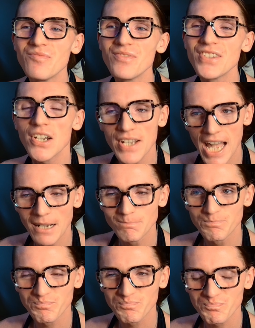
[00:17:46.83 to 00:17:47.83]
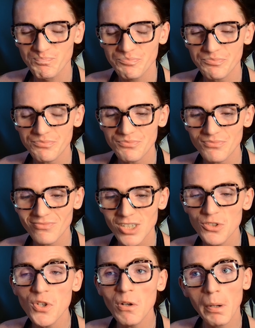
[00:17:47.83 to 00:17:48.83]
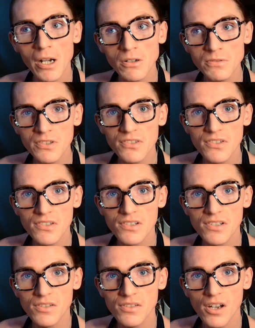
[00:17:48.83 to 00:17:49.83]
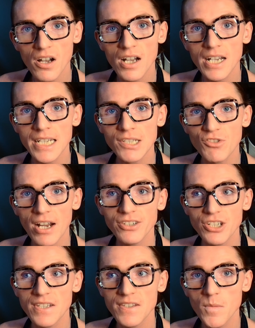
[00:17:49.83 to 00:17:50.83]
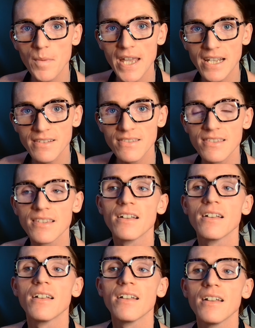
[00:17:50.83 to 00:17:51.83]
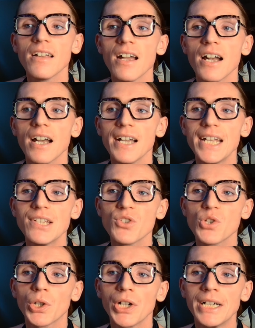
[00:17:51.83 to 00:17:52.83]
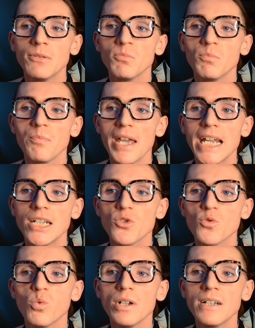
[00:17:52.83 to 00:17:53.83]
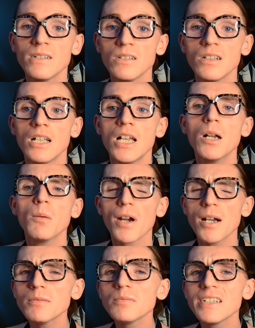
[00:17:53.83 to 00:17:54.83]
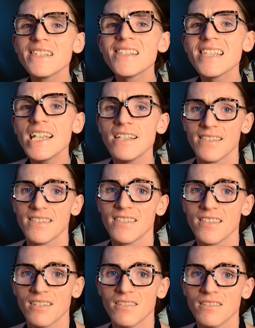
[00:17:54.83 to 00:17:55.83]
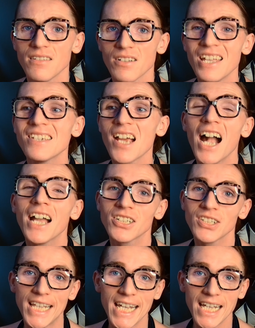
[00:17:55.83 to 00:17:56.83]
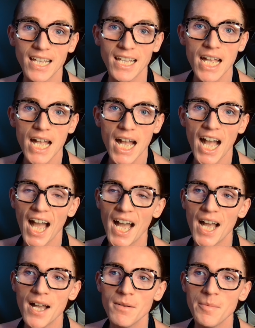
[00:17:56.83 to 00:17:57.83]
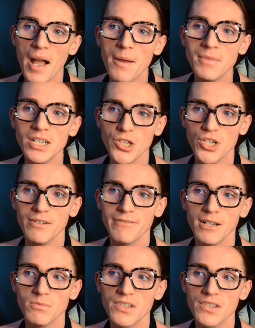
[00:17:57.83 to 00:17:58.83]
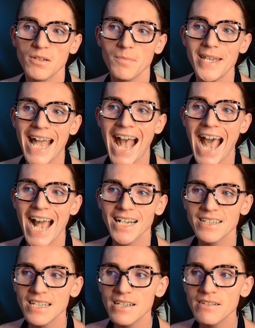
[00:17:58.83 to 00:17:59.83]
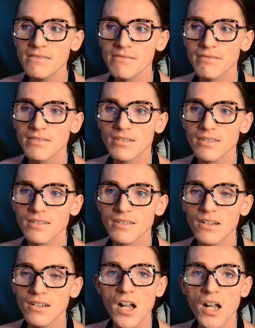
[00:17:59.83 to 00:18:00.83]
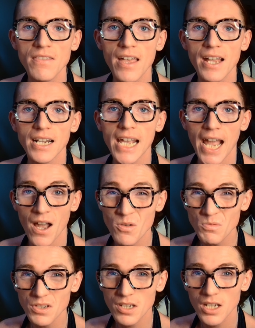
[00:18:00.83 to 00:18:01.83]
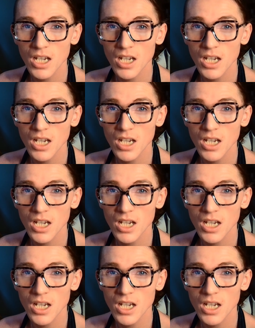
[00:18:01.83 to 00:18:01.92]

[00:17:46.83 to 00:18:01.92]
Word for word: So yeah. So posts on TravyJ's Space Instagram page will probably cease entirely. I'm not sure if I will still be active on that account.